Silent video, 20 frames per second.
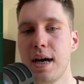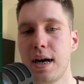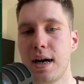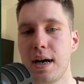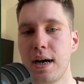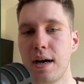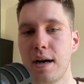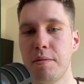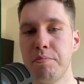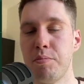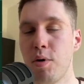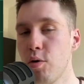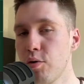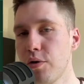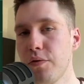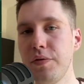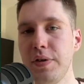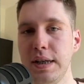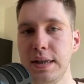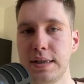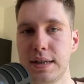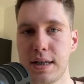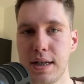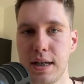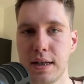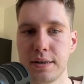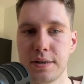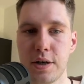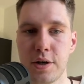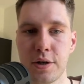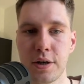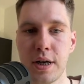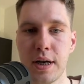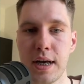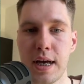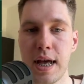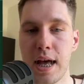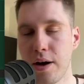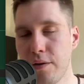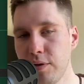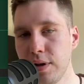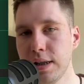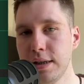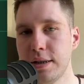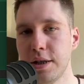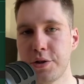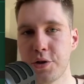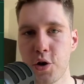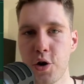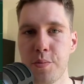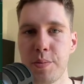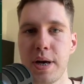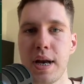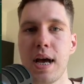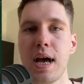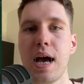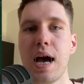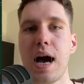both of these things are going to heavily determine